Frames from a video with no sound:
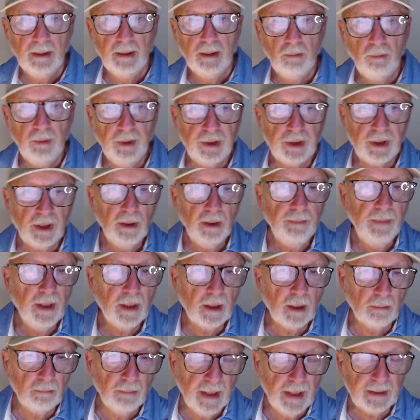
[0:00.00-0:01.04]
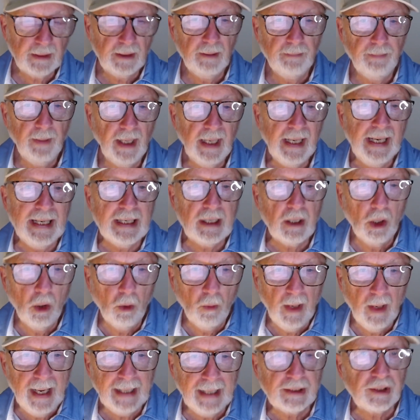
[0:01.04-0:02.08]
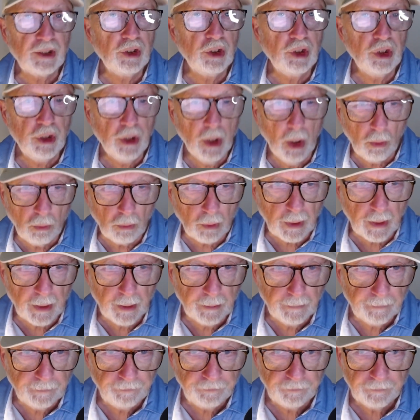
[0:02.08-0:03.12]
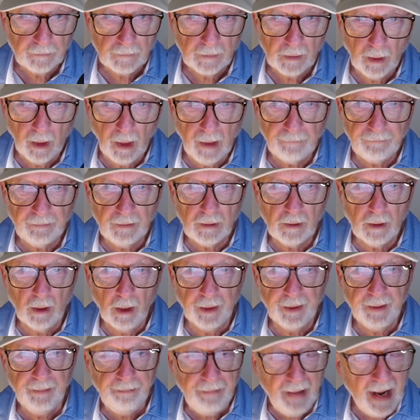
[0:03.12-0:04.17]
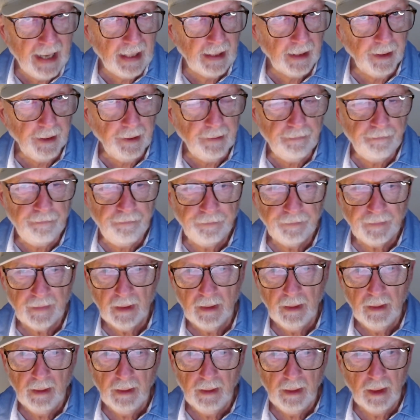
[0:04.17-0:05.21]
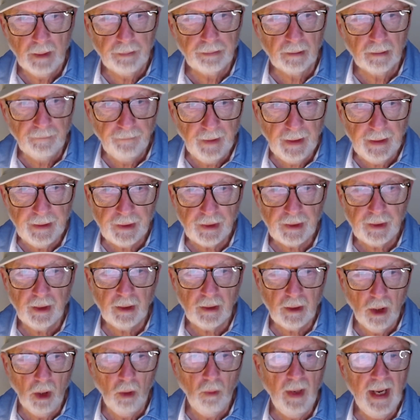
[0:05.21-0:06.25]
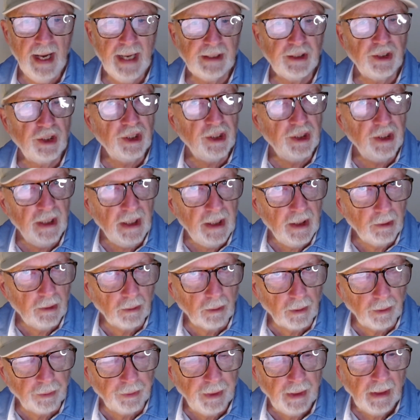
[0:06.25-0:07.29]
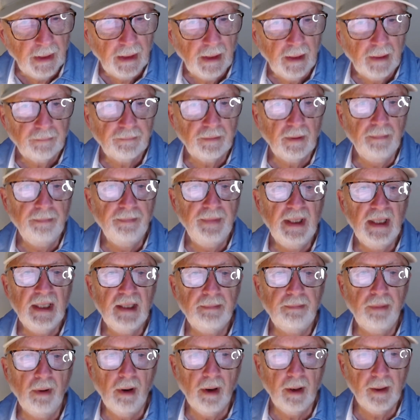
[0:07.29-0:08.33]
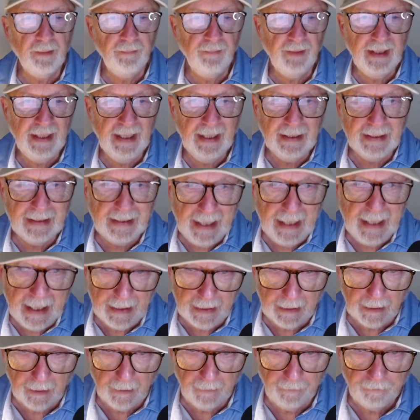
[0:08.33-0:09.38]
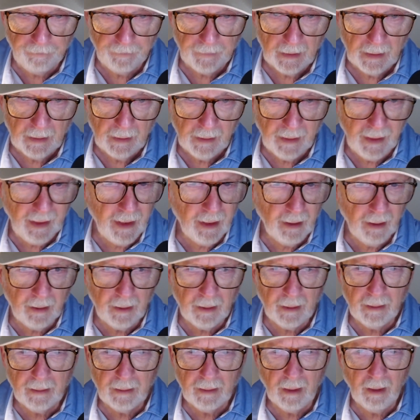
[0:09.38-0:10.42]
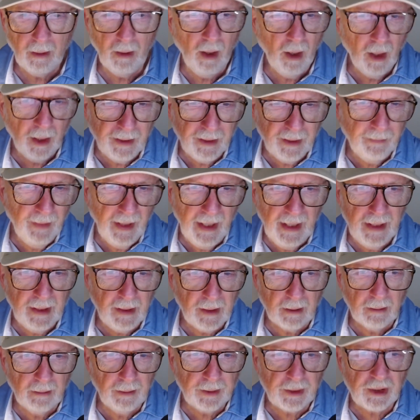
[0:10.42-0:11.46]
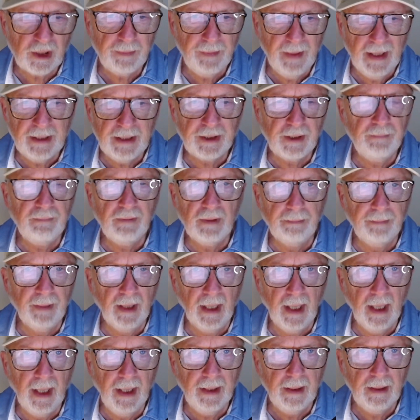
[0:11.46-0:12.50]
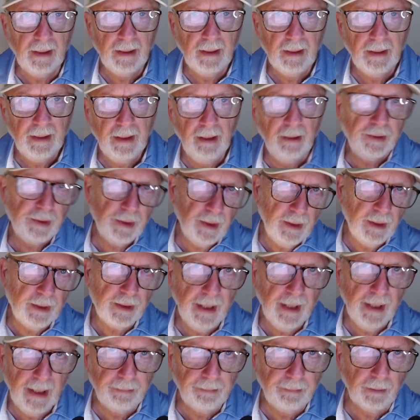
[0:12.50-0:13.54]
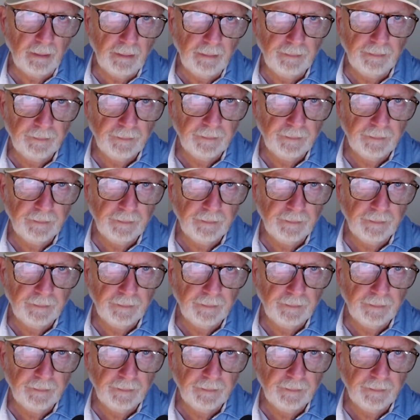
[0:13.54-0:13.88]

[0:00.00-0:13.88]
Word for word: which can be corrected by a coax choke, often called a balun. It prevents the coax shield from being part of the antenna. They aren't hard to make or expensive to buy. Here's an example.